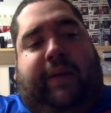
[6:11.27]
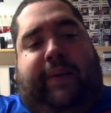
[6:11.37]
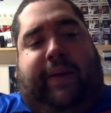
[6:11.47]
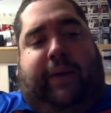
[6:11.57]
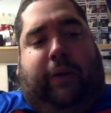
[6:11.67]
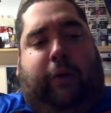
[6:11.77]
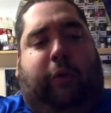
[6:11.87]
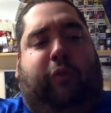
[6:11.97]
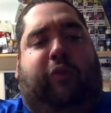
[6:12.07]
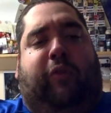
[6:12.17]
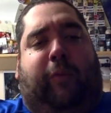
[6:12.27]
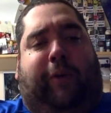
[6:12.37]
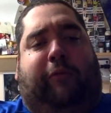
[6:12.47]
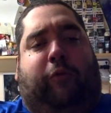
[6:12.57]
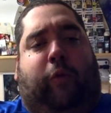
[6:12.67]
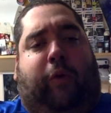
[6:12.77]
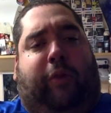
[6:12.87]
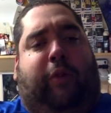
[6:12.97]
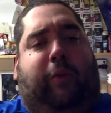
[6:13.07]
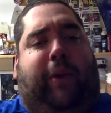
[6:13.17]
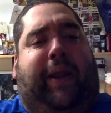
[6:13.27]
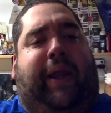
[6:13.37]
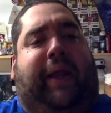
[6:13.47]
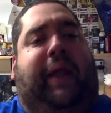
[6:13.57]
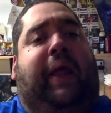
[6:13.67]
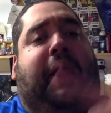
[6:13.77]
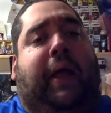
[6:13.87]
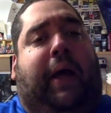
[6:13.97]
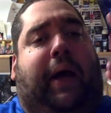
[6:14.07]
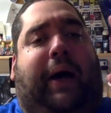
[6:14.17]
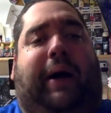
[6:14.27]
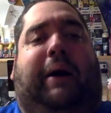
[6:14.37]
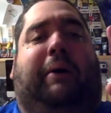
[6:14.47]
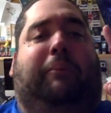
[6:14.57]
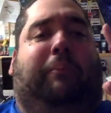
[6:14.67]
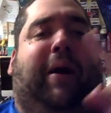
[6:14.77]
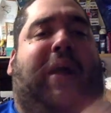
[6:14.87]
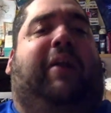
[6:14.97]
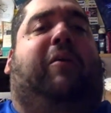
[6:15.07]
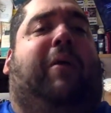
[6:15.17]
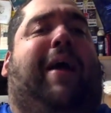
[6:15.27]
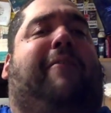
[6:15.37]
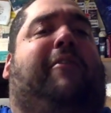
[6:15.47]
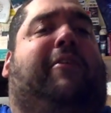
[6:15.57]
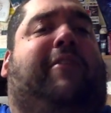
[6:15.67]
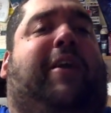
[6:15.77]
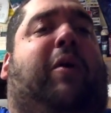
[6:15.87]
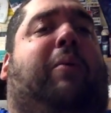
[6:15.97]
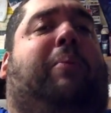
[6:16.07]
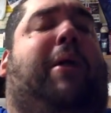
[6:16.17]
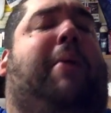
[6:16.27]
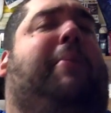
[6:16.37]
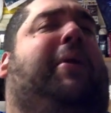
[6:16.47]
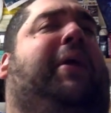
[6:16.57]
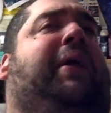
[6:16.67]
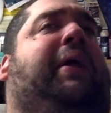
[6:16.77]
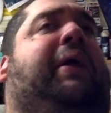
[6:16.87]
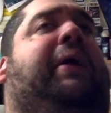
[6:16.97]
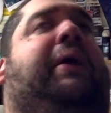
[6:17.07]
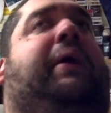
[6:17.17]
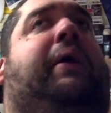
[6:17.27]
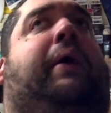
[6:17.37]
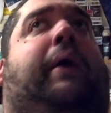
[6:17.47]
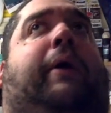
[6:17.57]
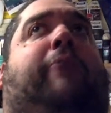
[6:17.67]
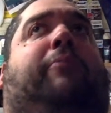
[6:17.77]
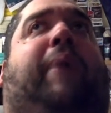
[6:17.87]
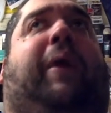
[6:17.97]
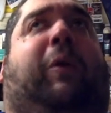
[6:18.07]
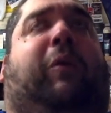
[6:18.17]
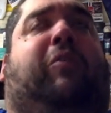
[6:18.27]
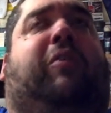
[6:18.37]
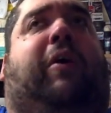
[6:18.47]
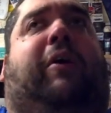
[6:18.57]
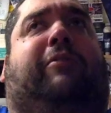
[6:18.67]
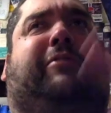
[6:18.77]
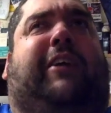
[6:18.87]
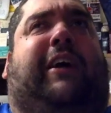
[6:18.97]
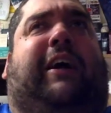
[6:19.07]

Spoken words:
That includes 343. Minecraft is now a property of Microsoft.